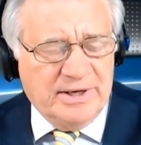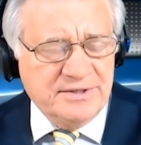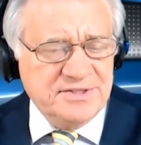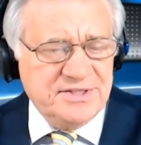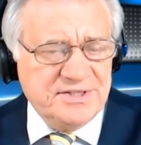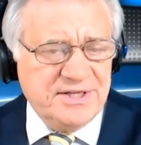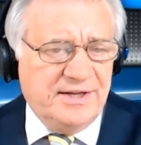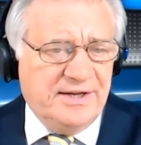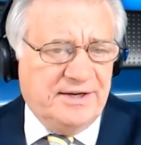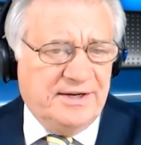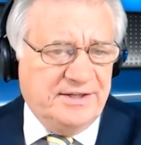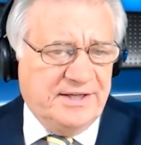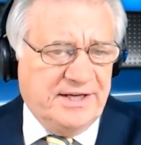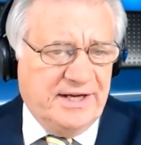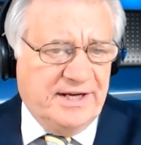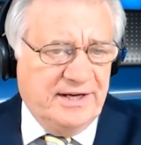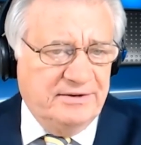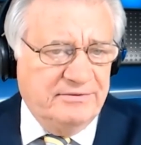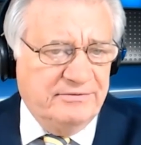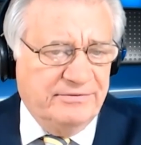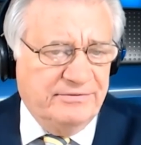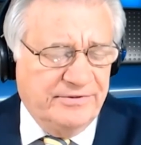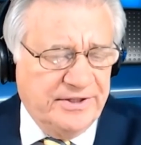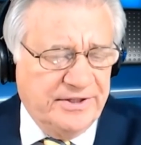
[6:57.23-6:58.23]
I'll say that
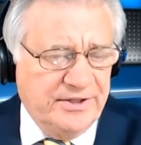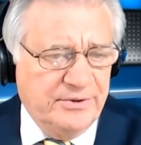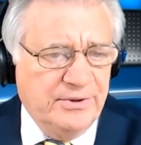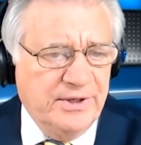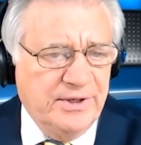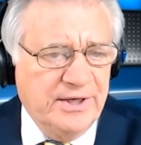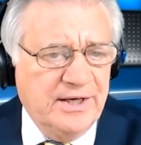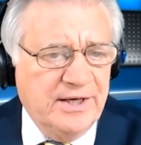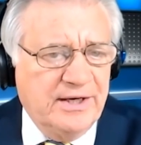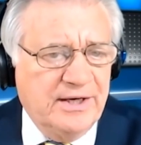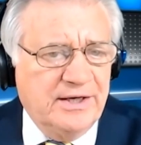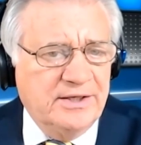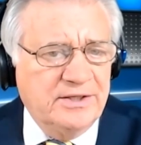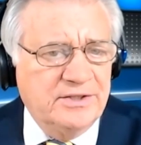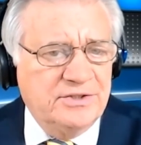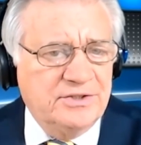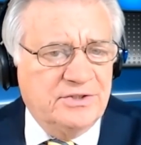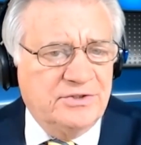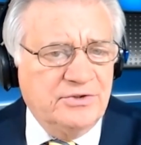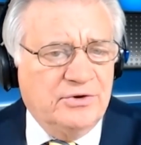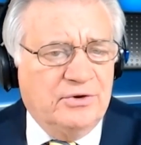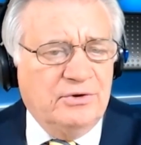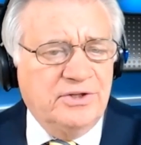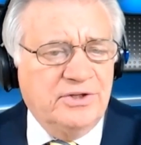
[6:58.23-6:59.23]
again for you.
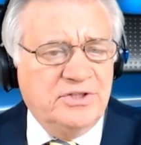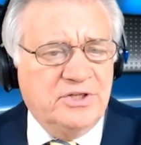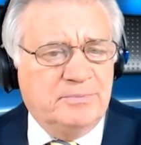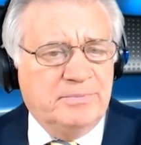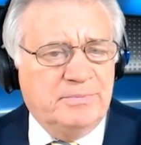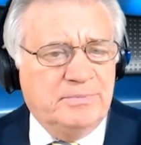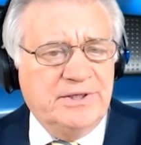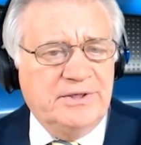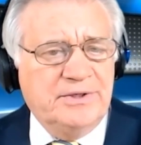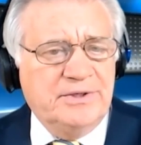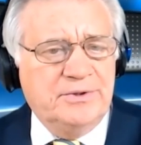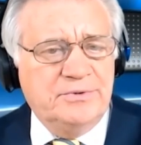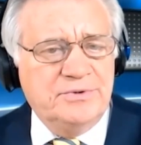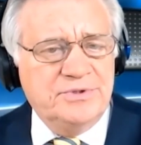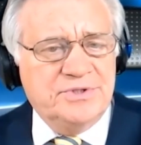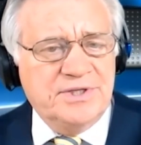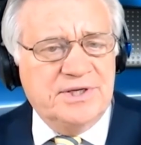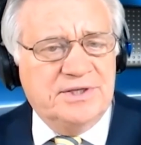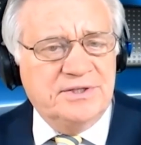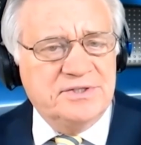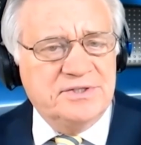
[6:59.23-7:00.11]
All the W's,